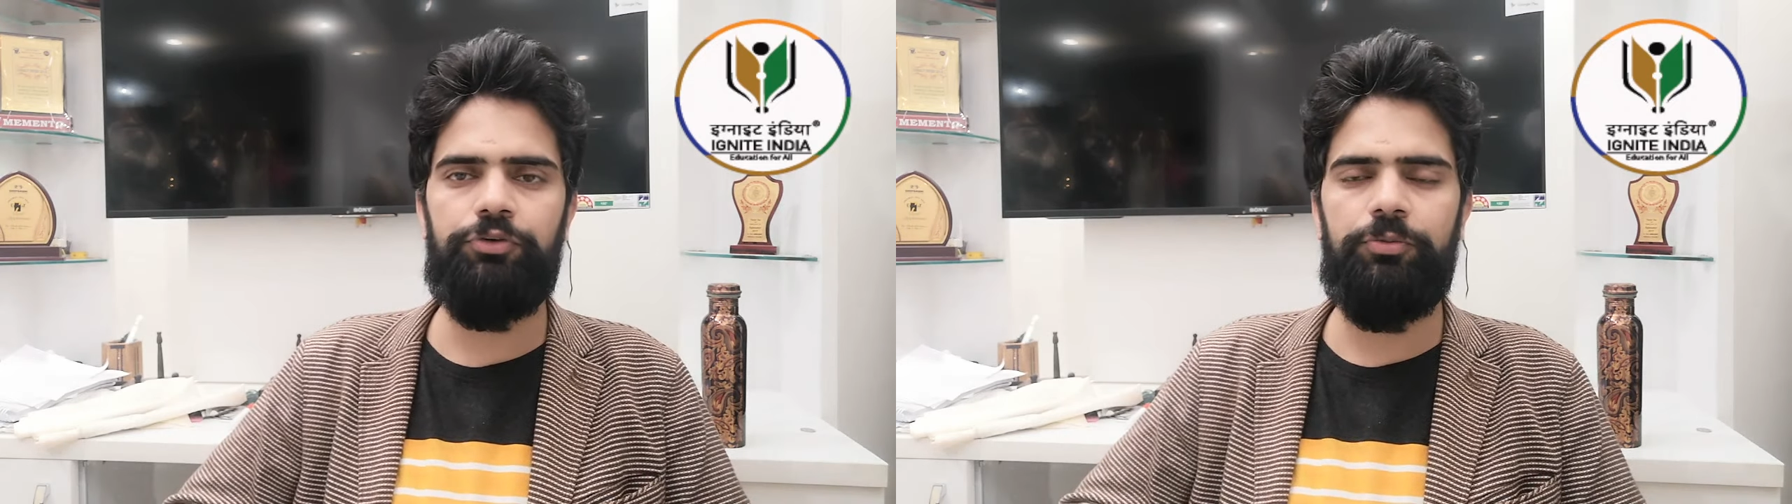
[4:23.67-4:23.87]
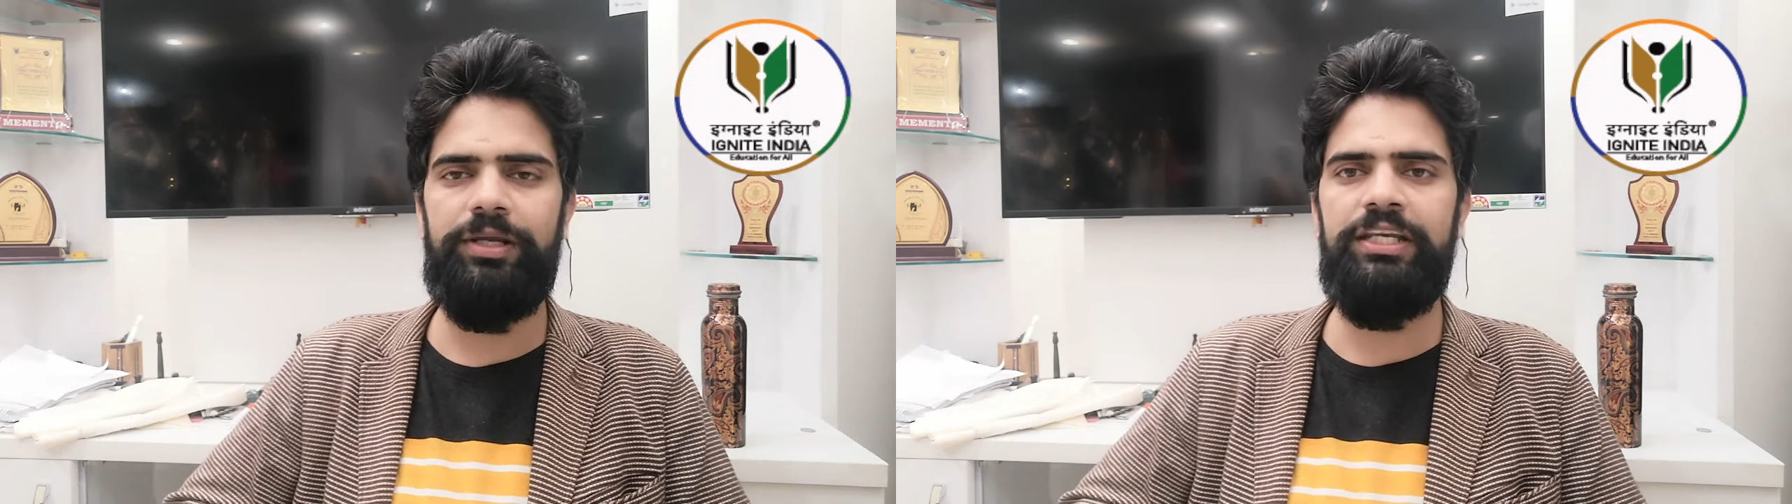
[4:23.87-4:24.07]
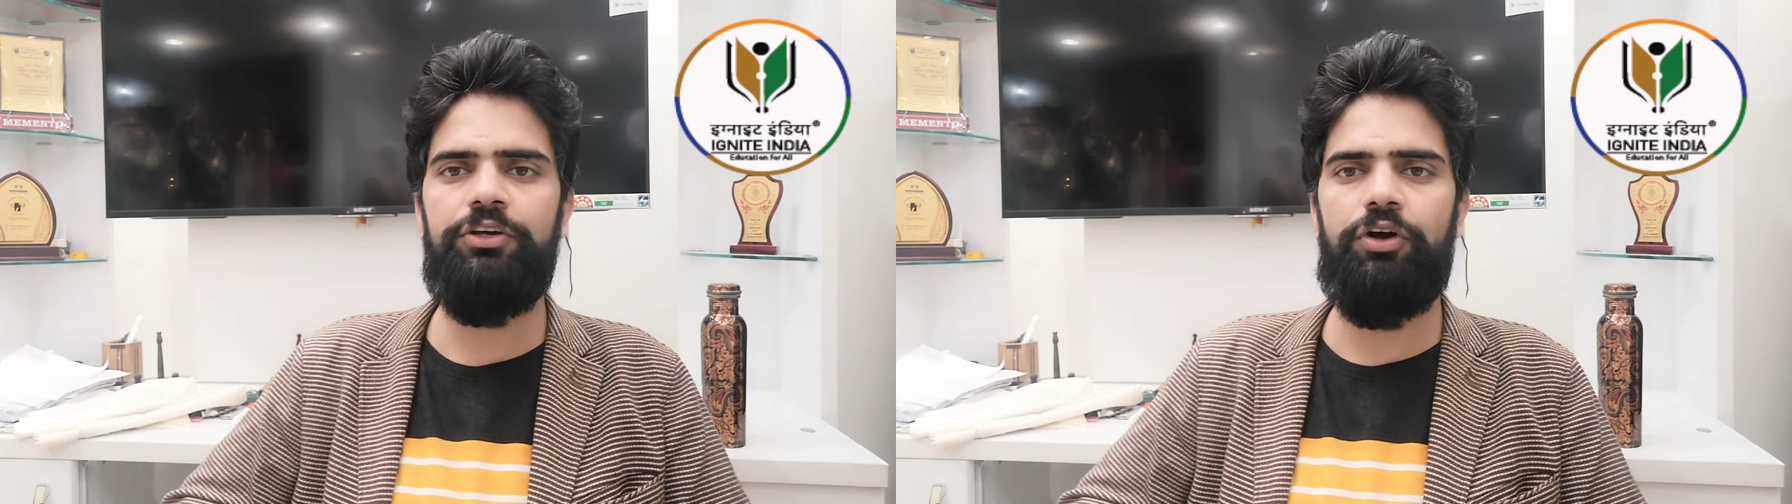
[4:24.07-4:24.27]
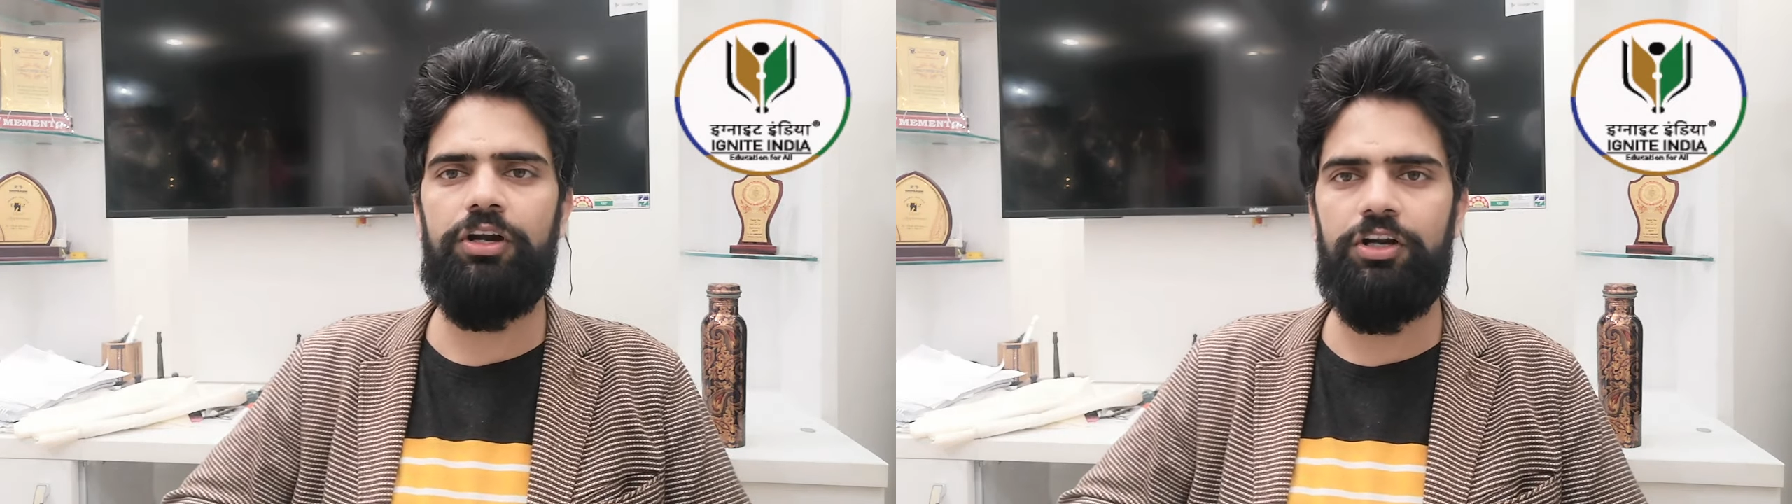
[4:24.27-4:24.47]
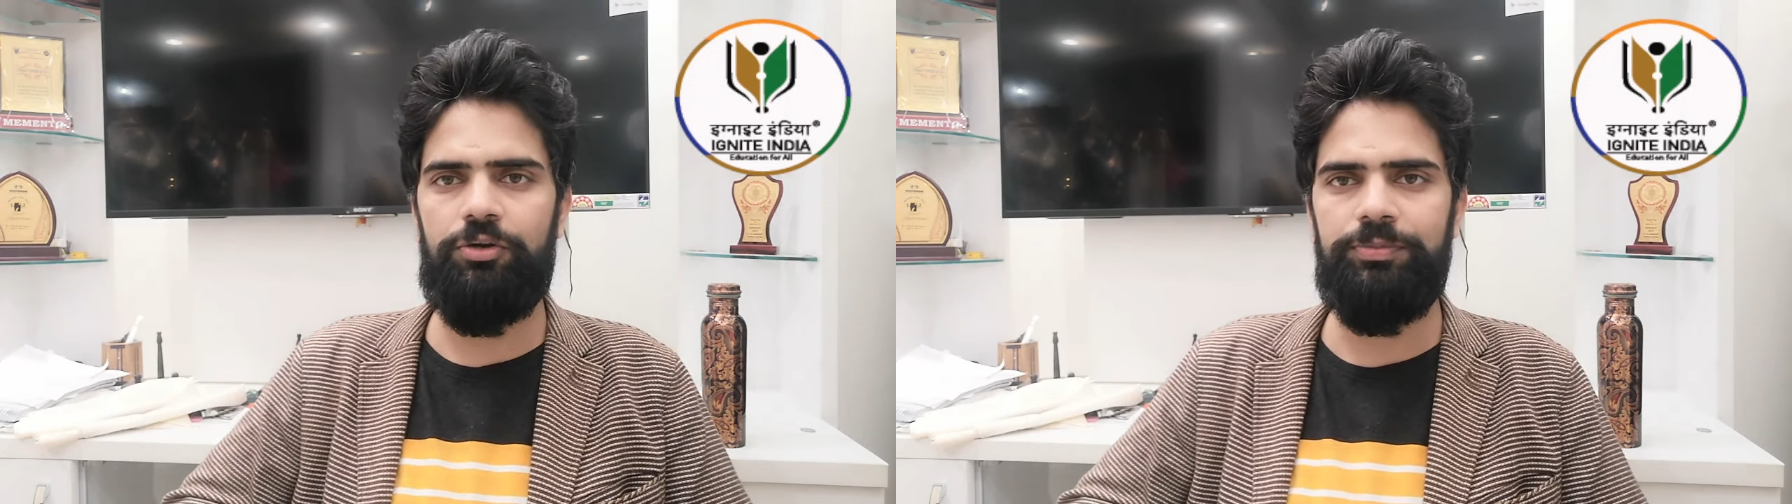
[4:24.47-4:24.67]
any corner
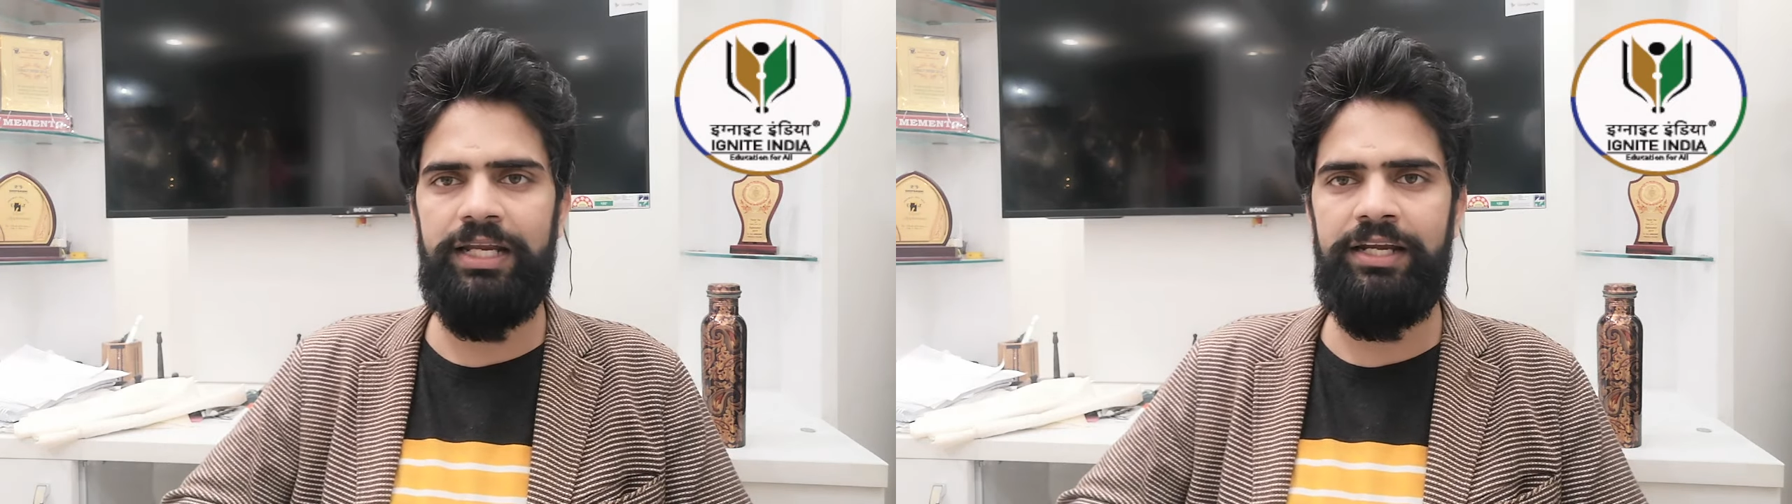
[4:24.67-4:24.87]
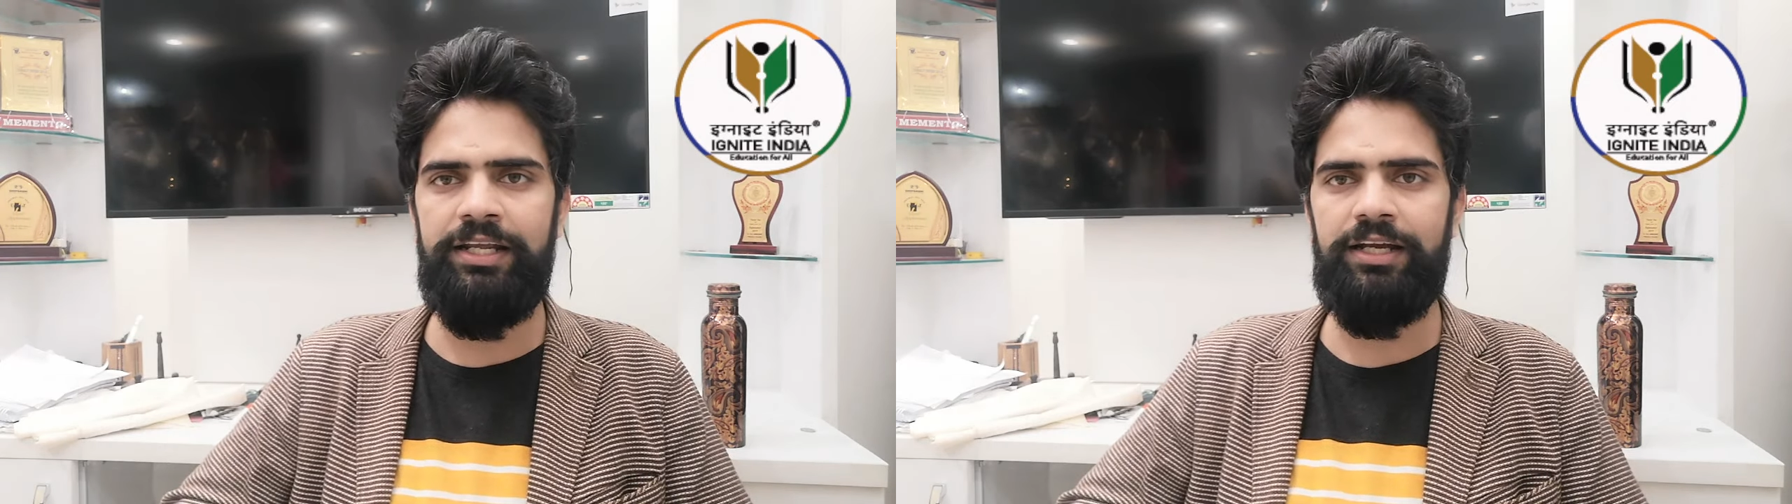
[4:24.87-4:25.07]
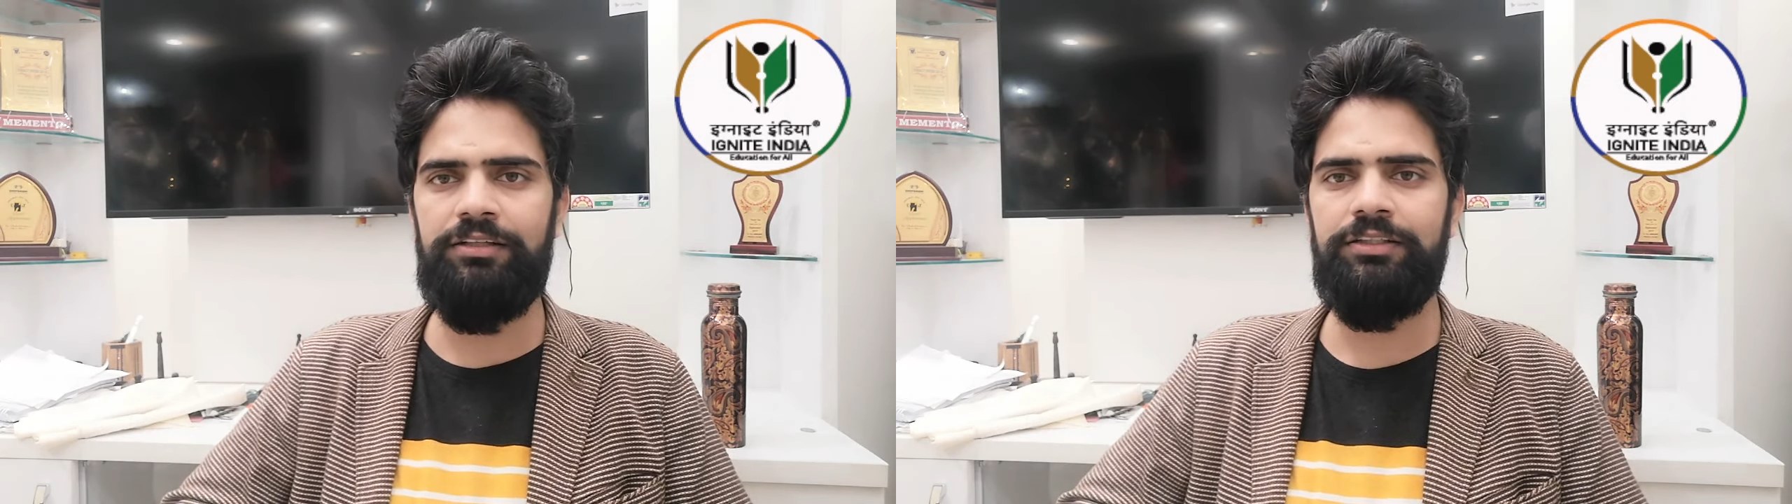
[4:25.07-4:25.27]
of the India.